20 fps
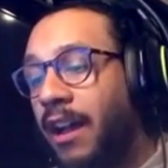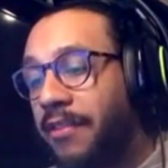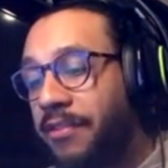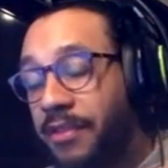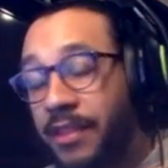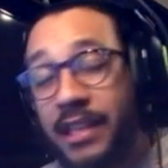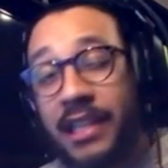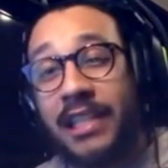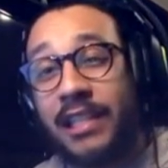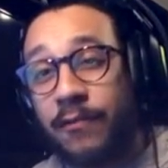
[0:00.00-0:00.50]

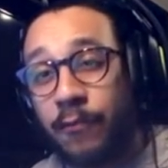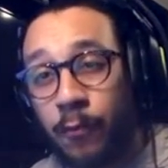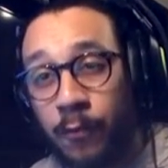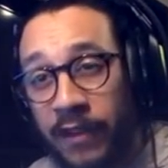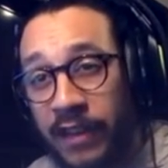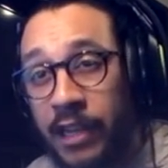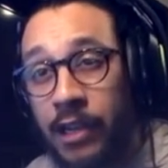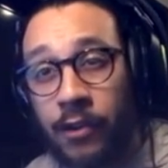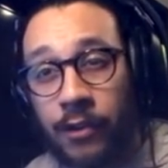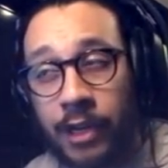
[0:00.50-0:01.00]
This
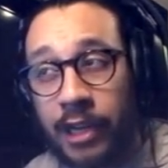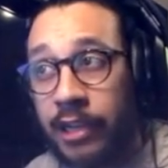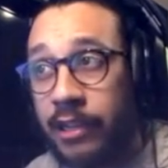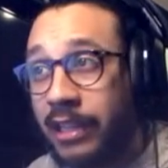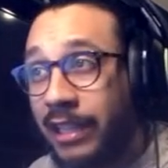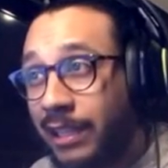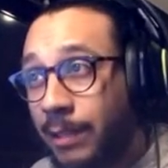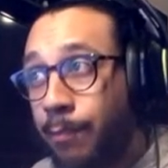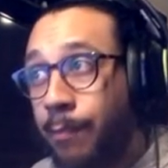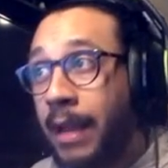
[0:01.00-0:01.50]
video here,
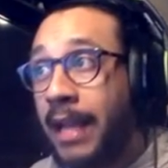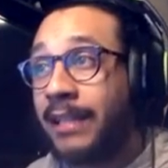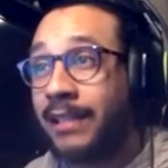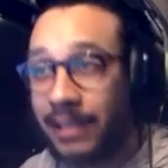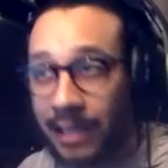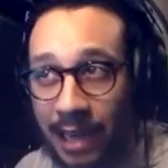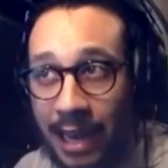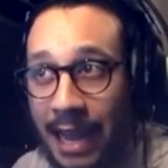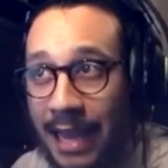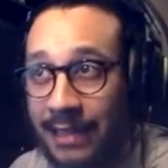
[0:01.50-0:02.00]
this best
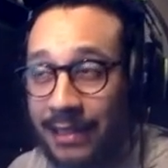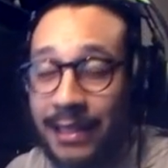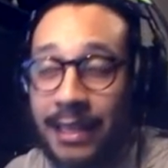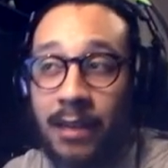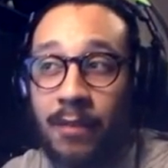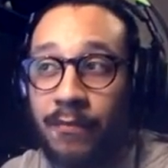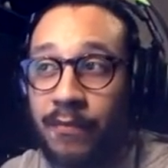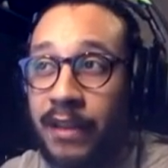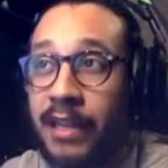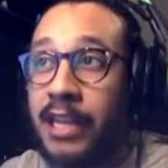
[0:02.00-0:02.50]
class
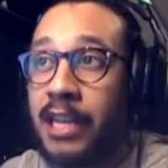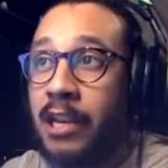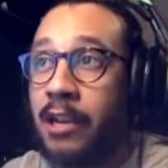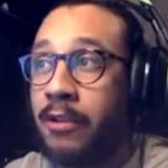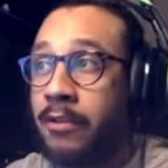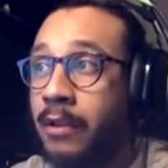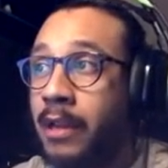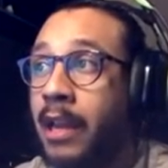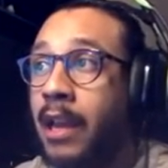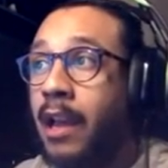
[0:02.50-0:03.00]
setup
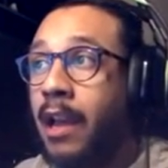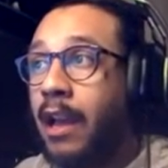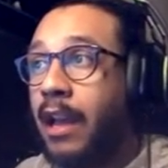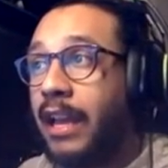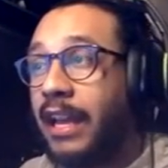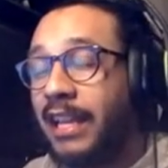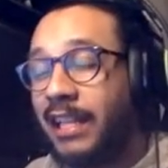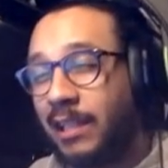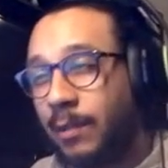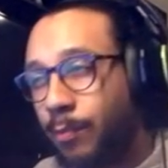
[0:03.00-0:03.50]
video,
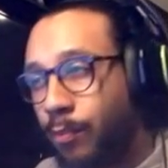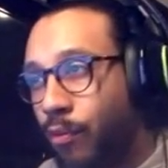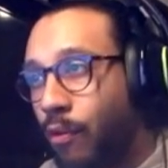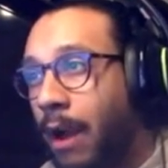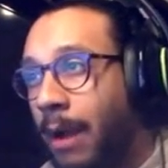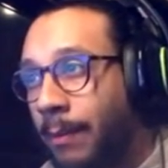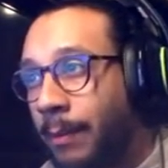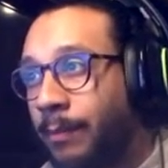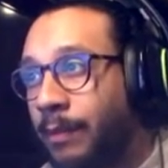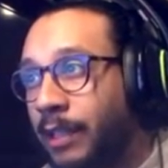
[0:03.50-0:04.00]
is
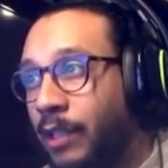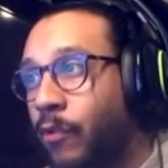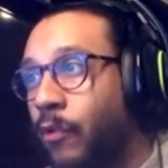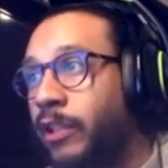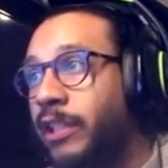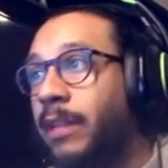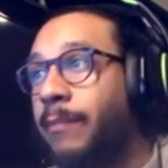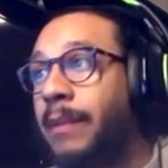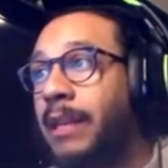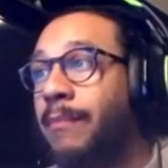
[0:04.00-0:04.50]
probably
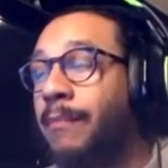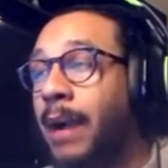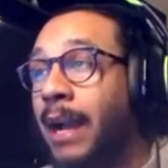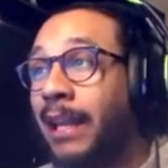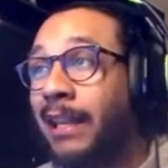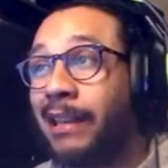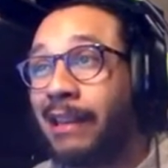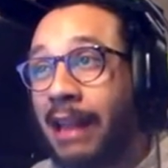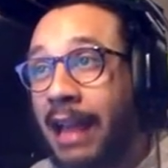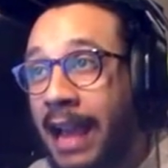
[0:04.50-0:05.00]
going to be my
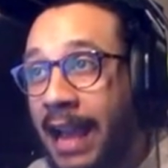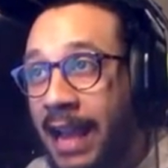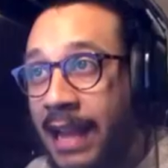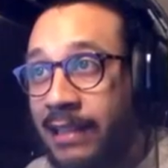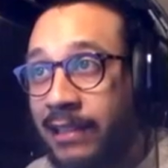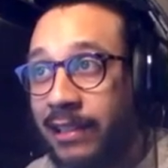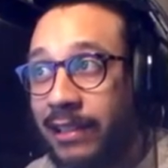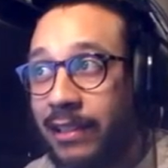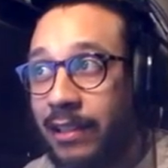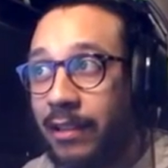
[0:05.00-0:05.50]

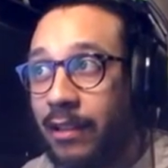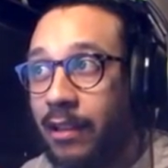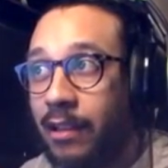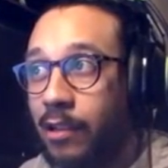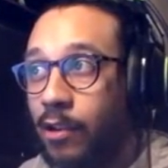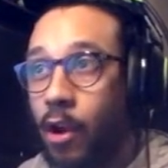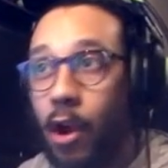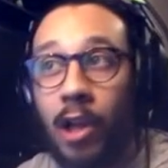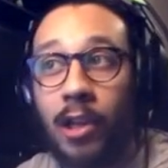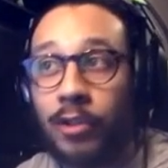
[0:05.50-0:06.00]
last
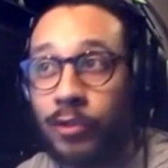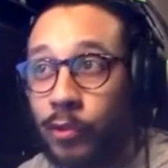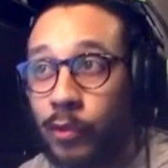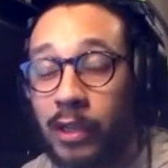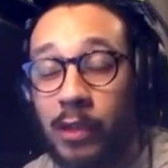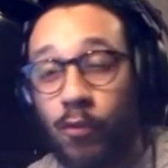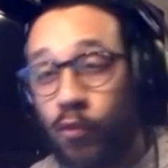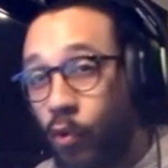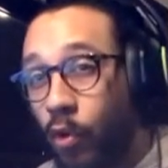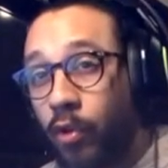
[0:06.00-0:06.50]
Call of
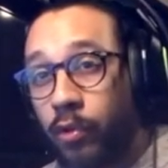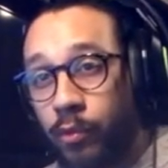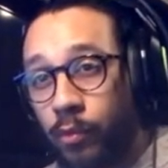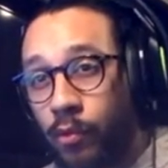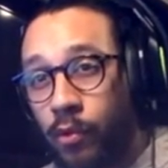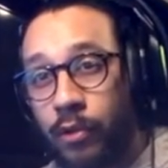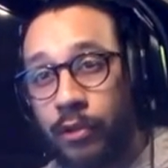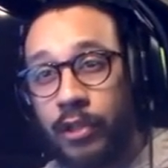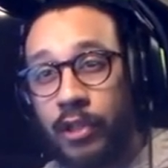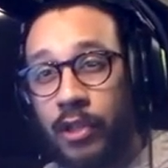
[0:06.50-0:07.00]
Duty World
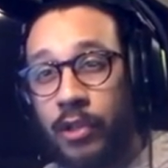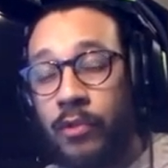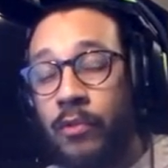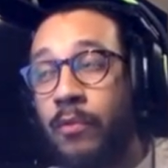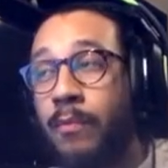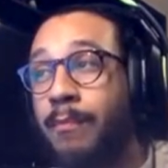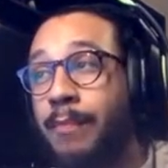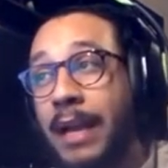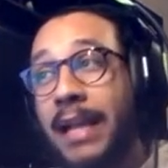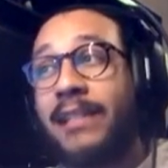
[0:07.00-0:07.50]
War II
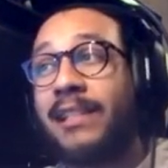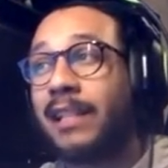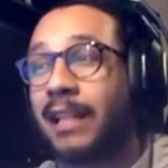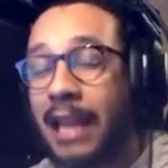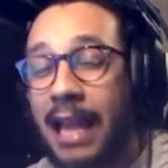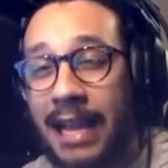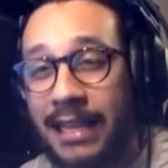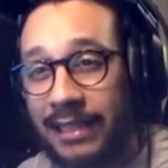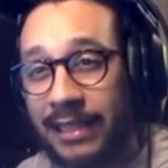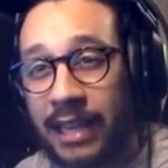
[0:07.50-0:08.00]
best
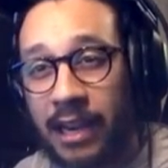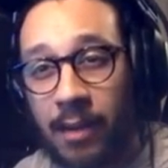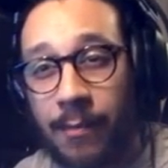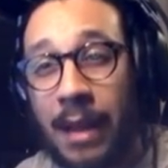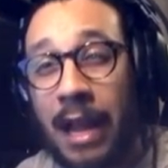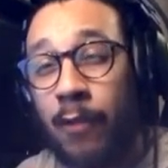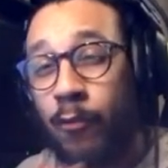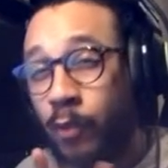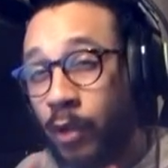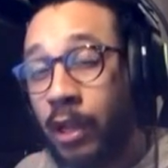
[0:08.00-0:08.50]
class setup.
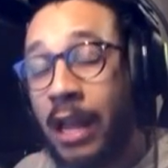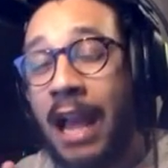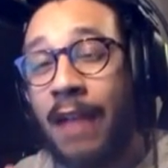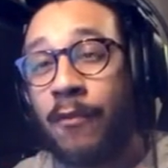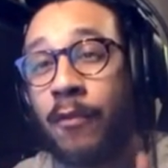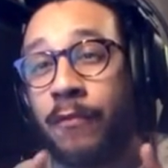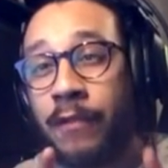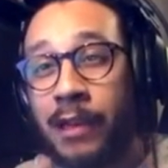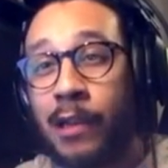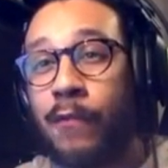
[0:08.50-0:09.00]
I will
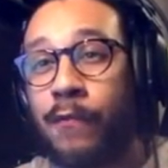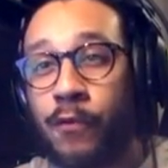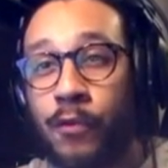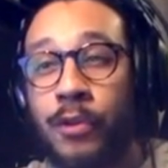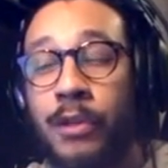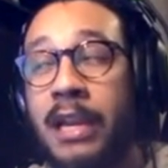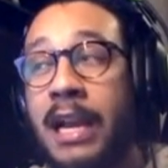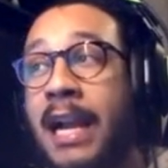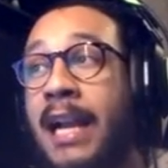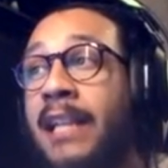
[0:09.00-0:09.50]
have a video for
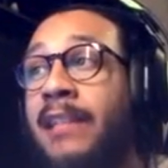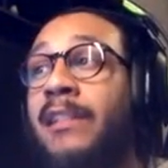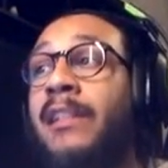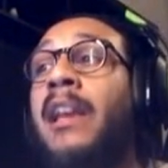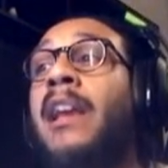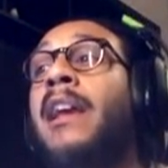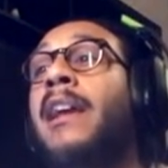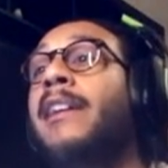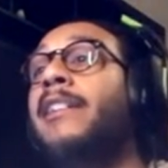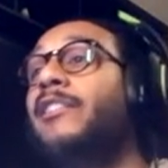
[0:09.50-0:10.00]
you guys
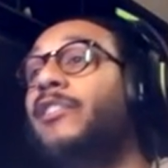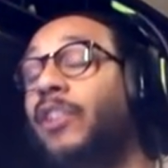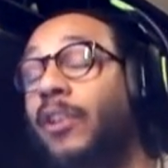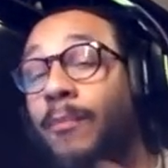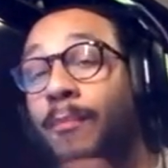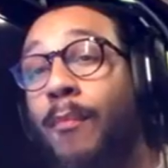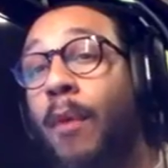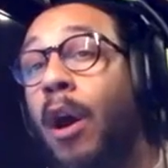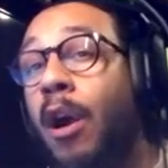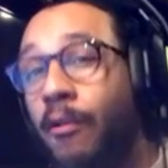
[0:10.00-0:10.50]

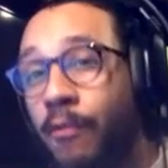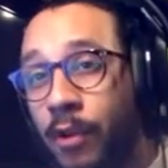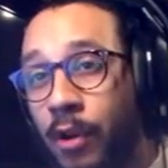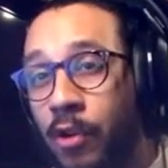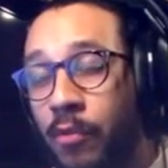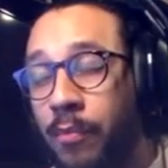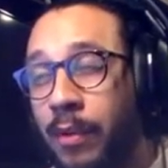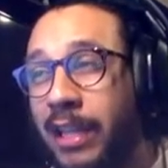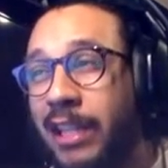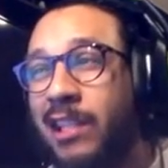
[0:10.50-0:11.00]

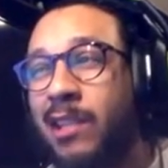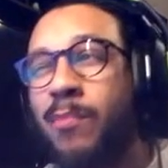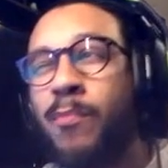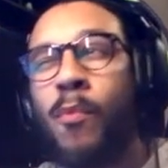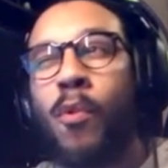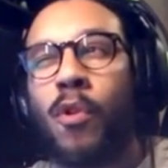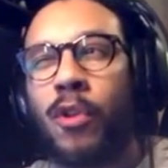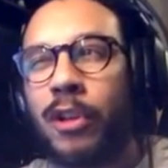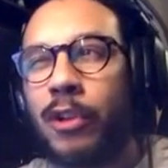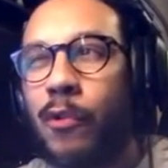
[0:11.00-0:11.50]
tomorrow, but it's
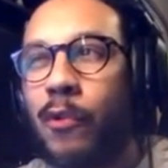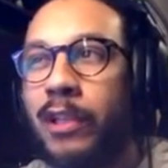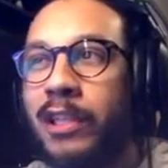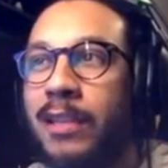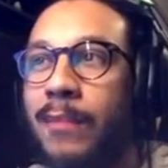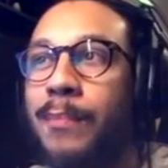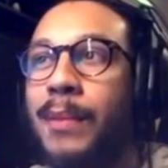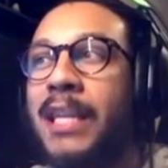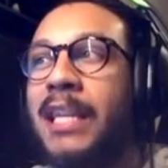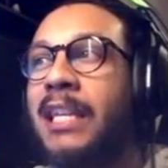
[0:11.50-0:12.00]
more going
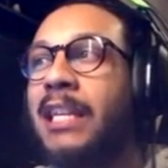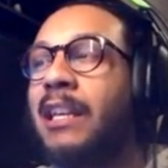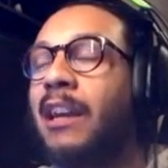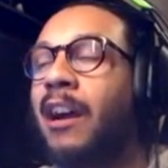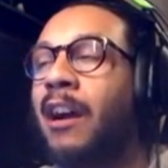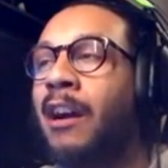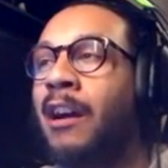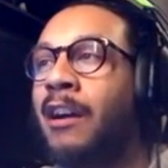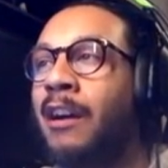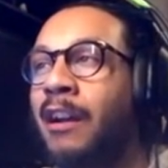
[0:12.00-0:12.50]
to be
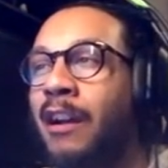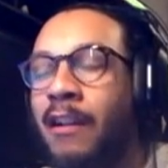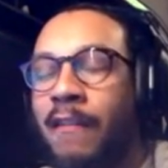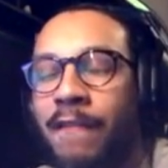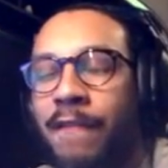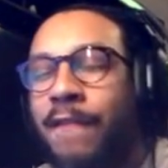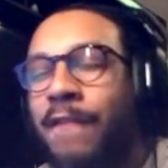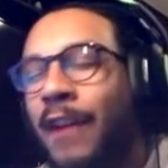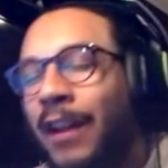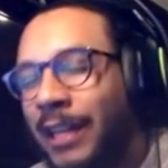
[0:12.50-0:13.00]
a
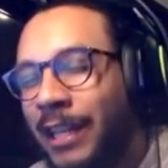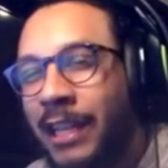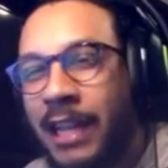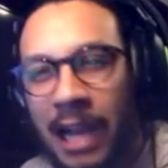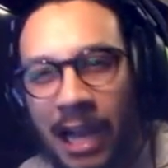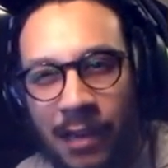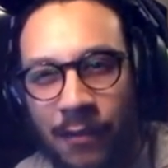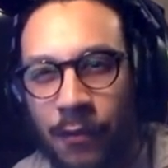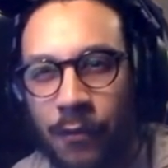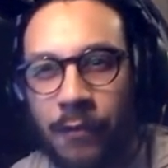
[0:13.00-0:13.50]
funny
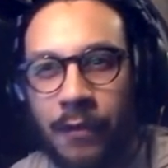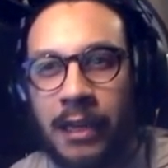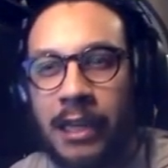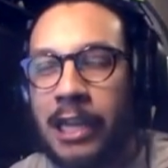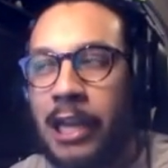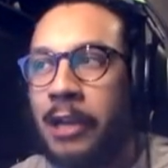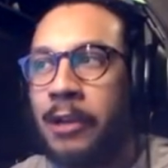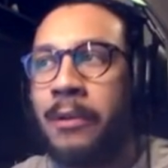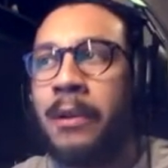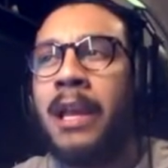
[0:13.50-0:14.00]
kind of a
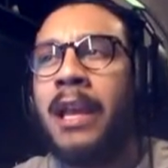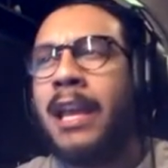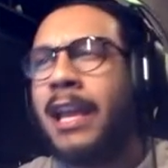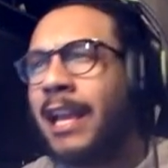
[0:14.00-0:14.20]
video.